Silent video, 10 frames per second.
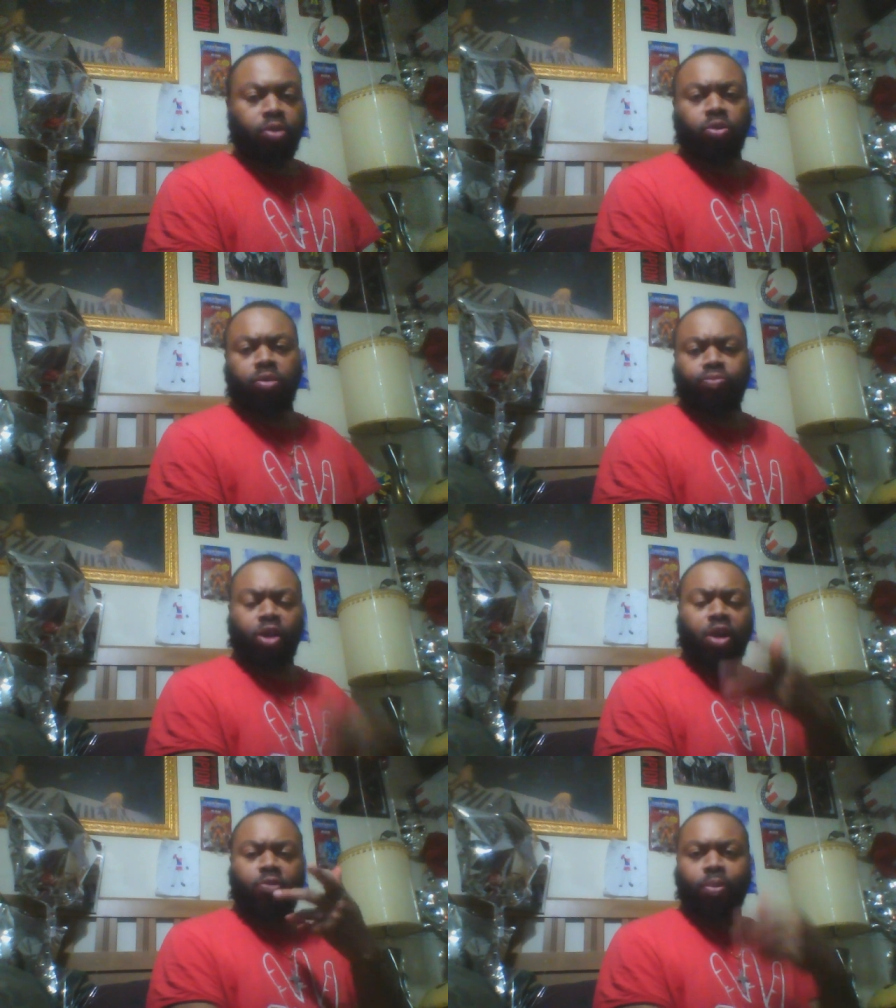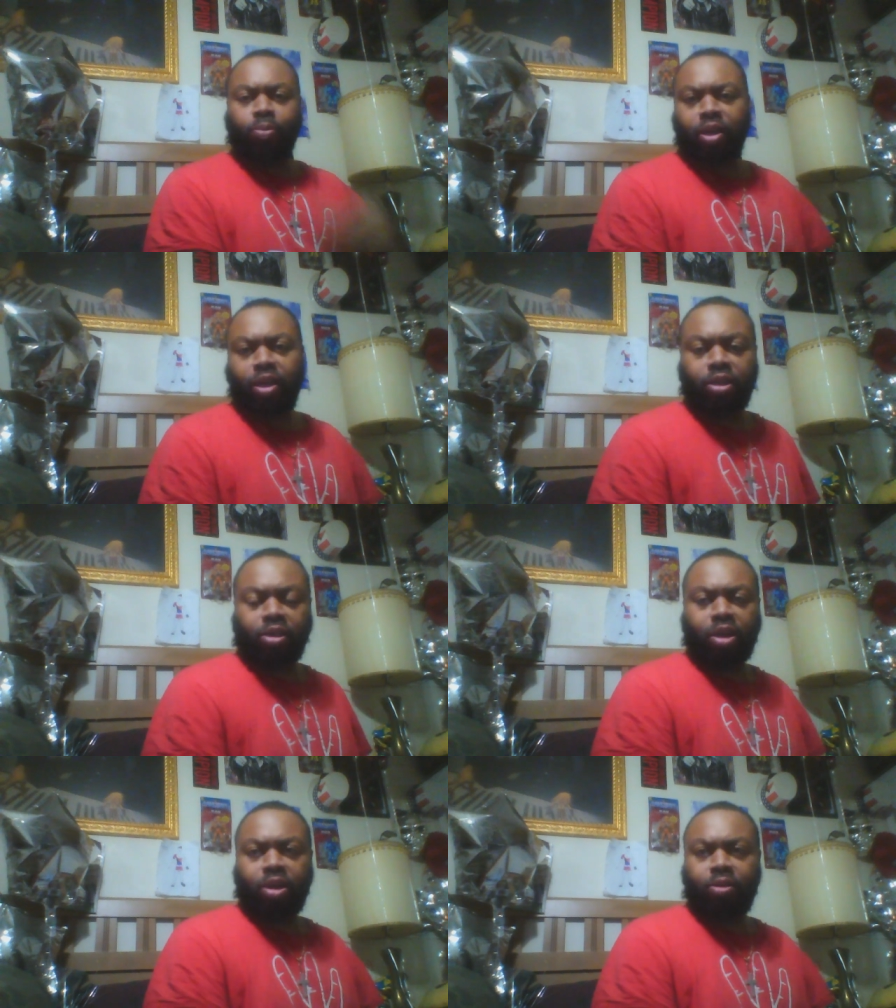Well, y'all remember that
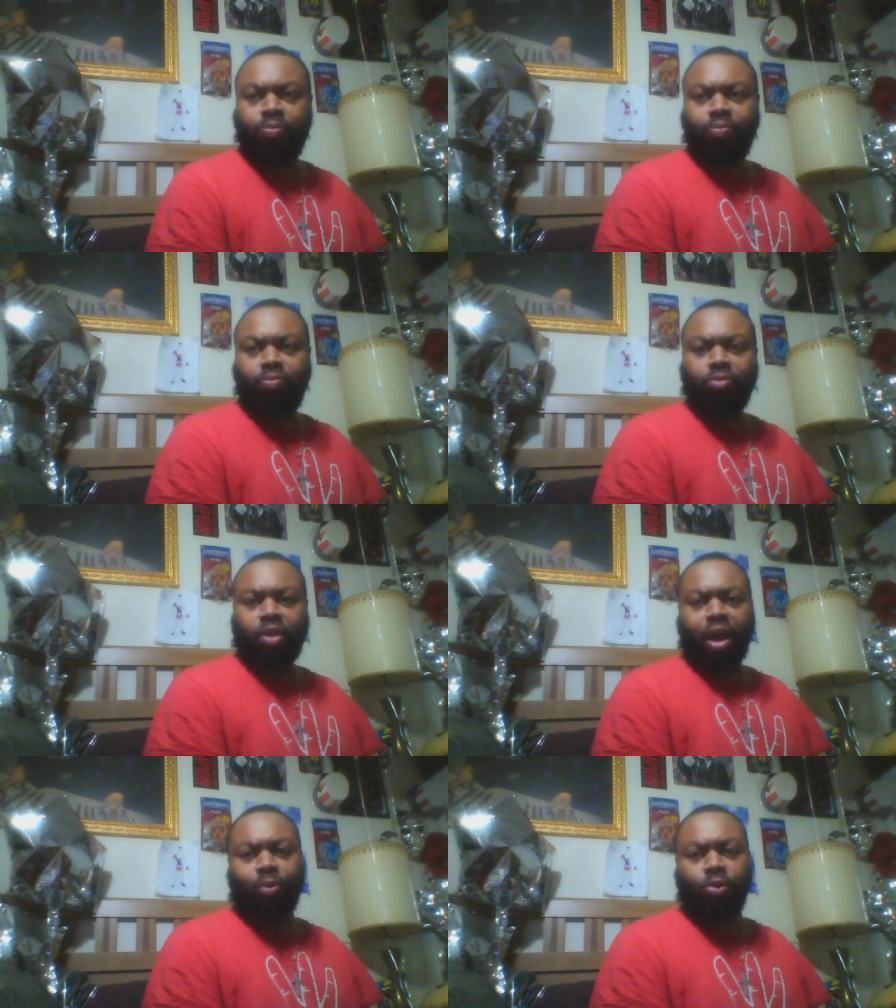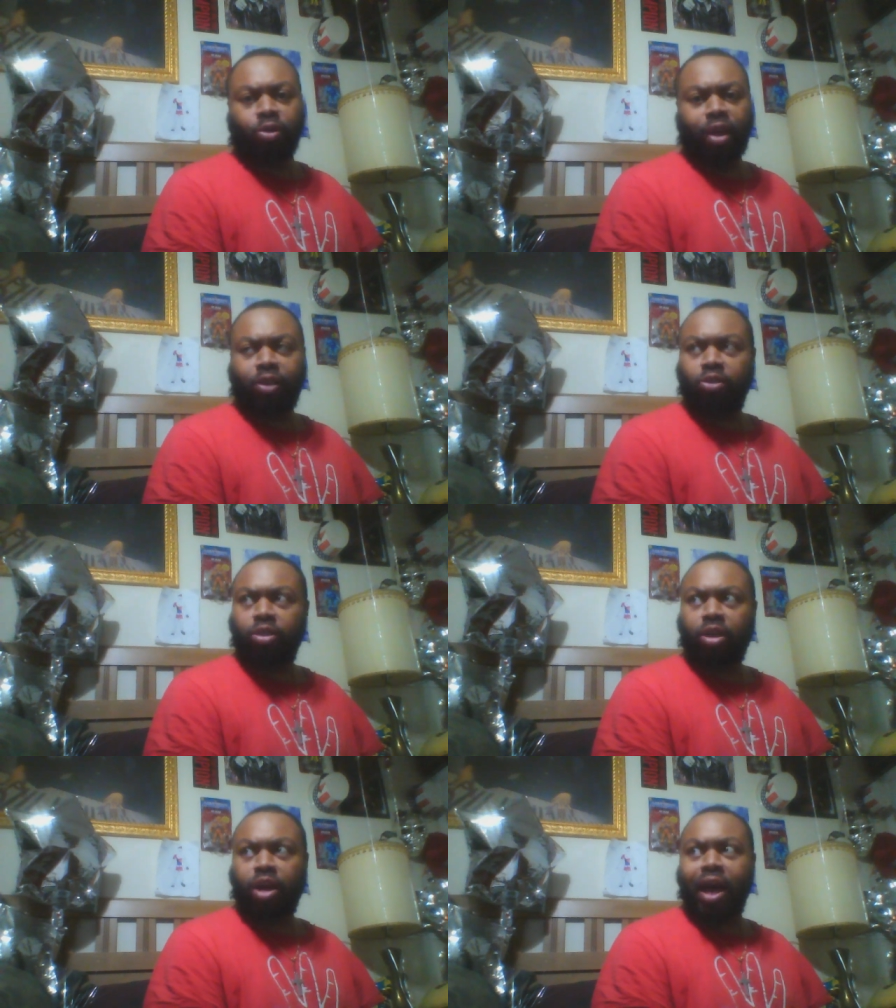because I was
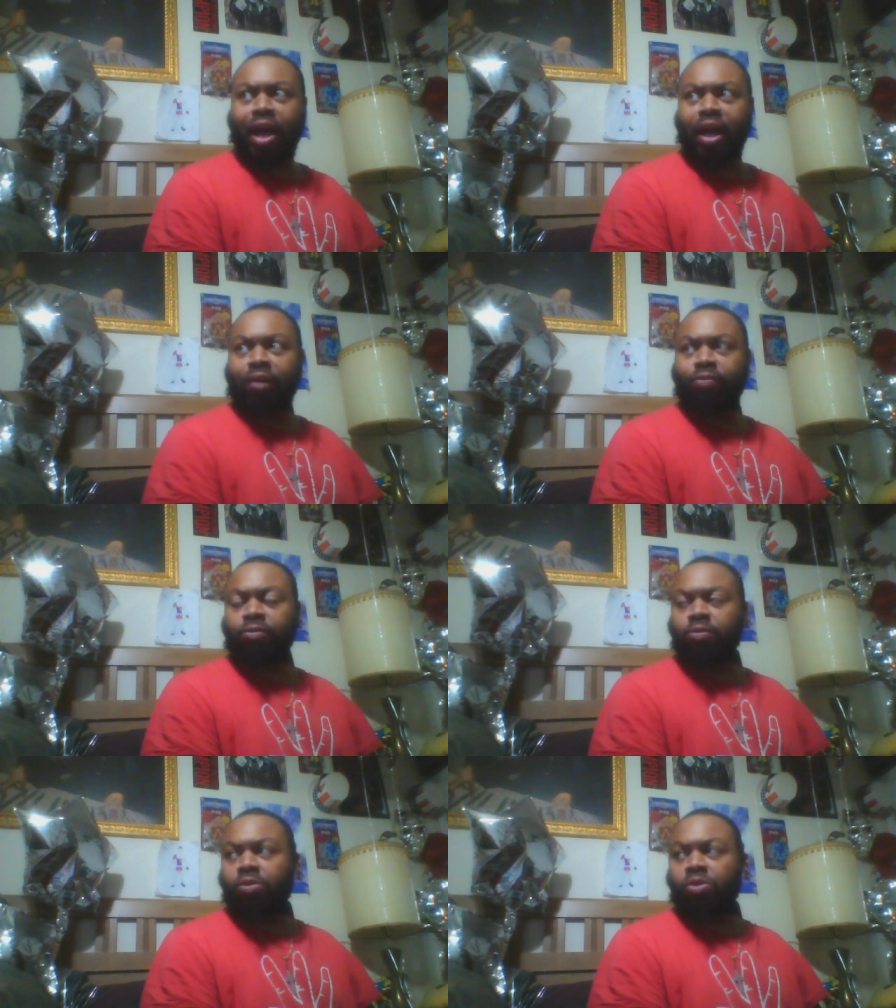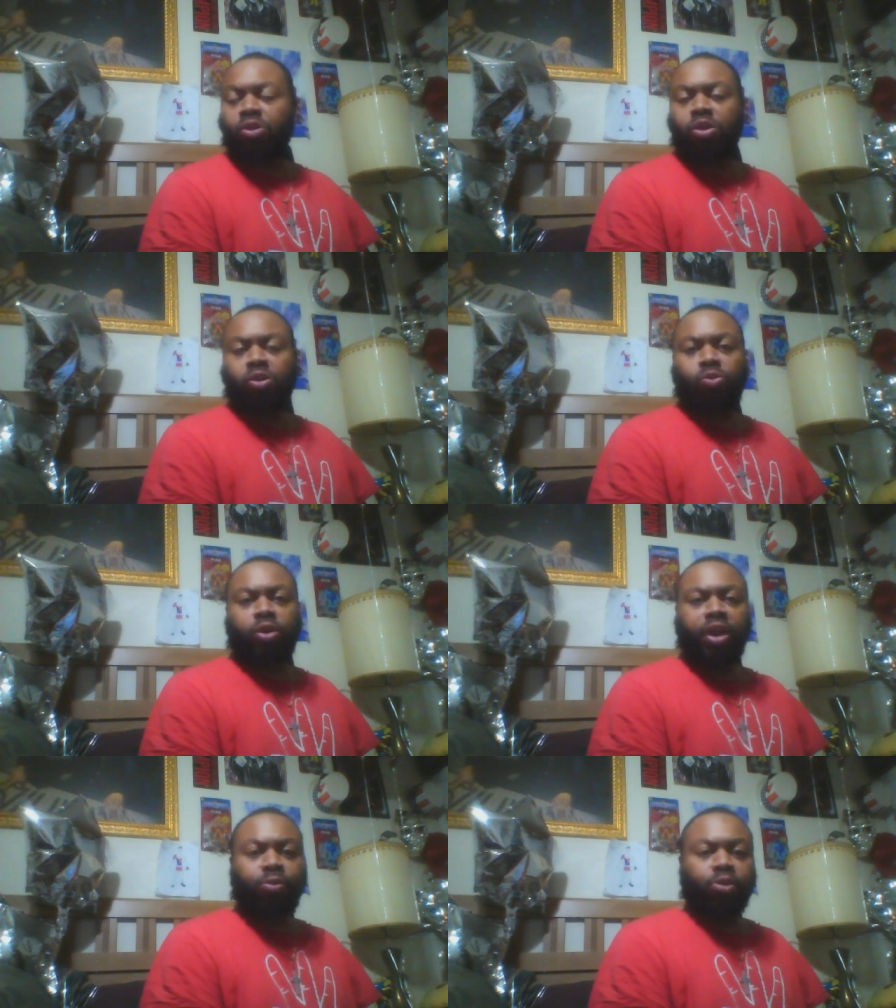actually live
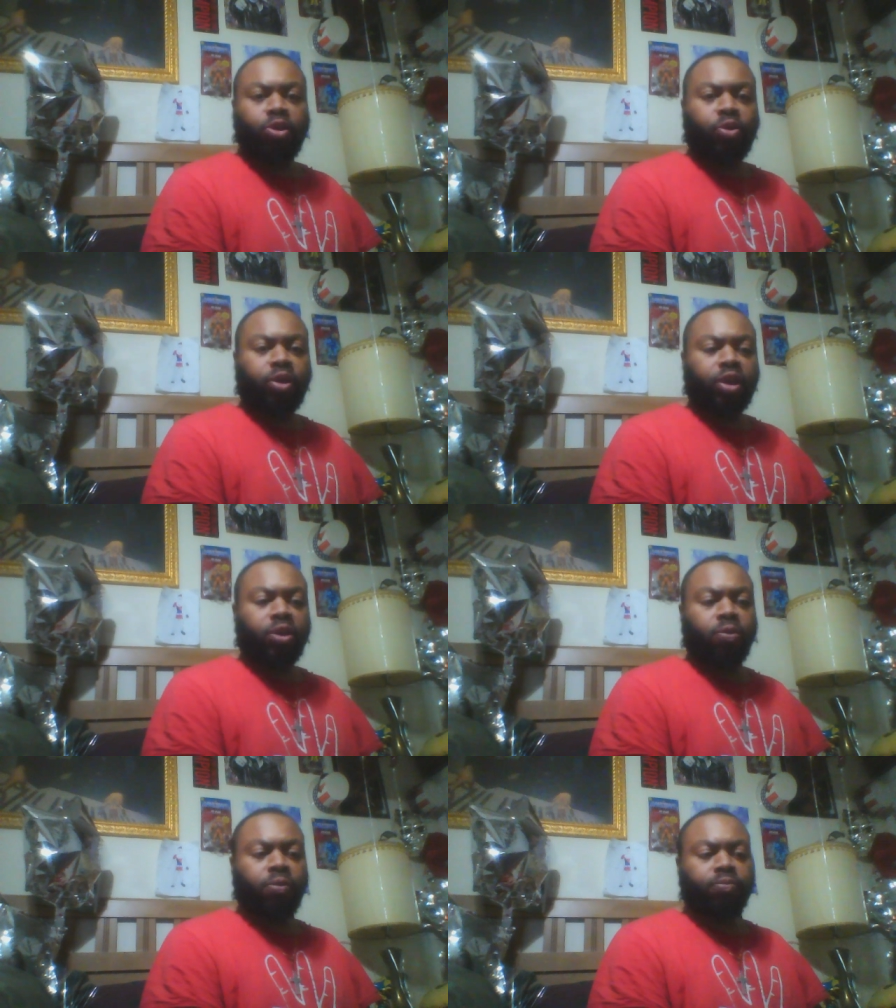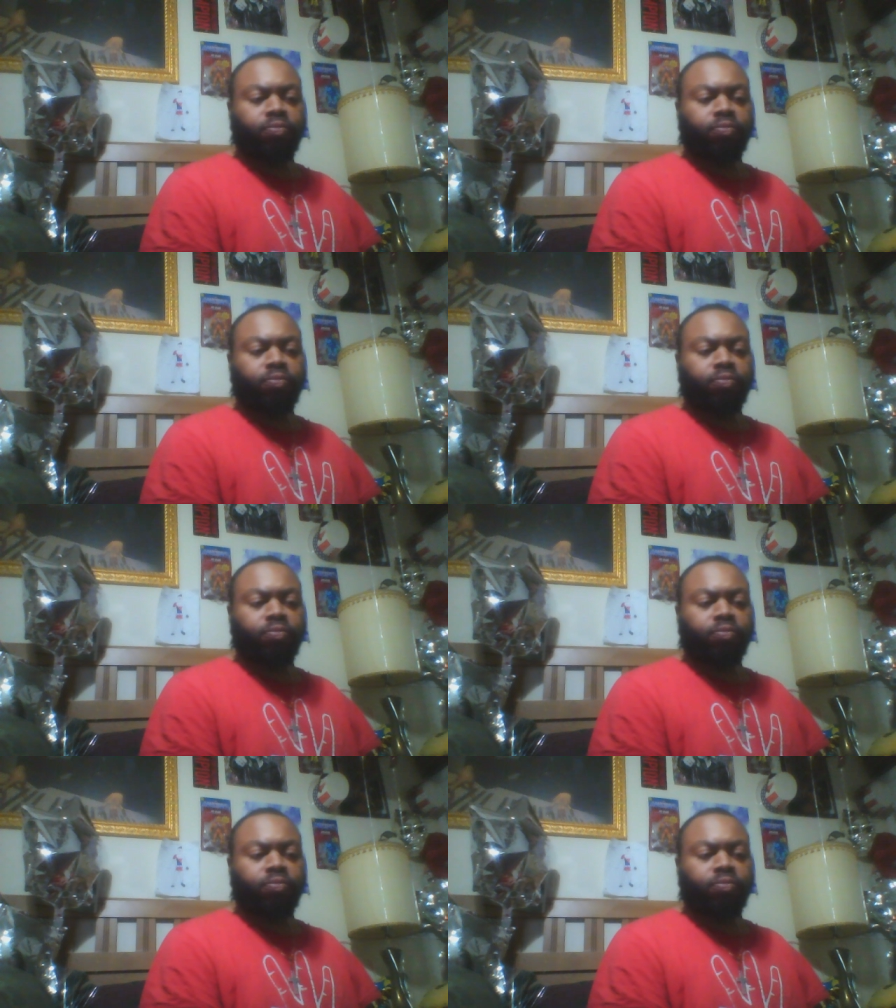on that was going on.